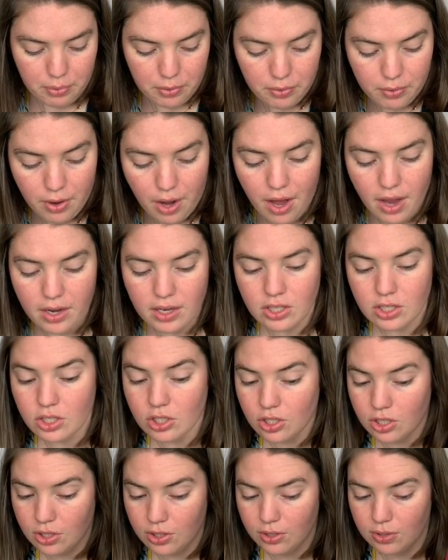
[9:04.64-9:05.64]
Prada
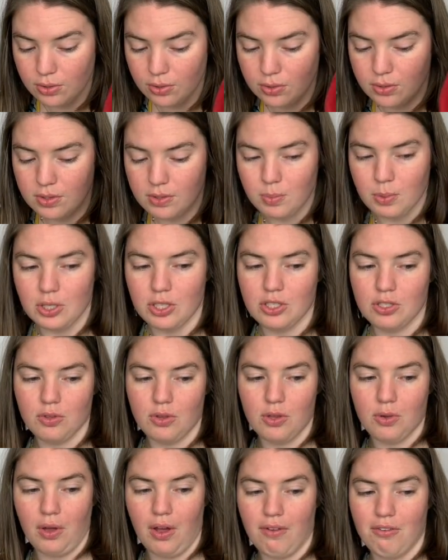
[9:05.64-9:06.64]
shoes, which
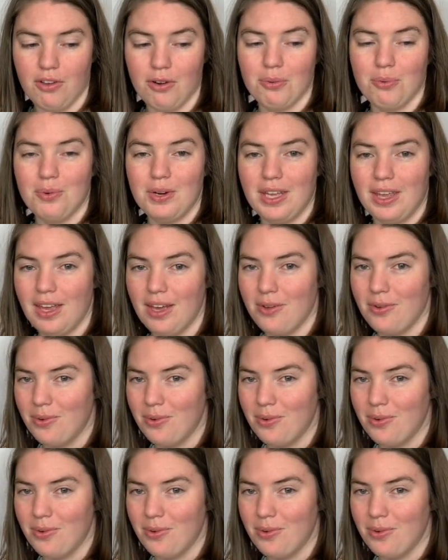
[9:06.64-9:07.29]
they have a really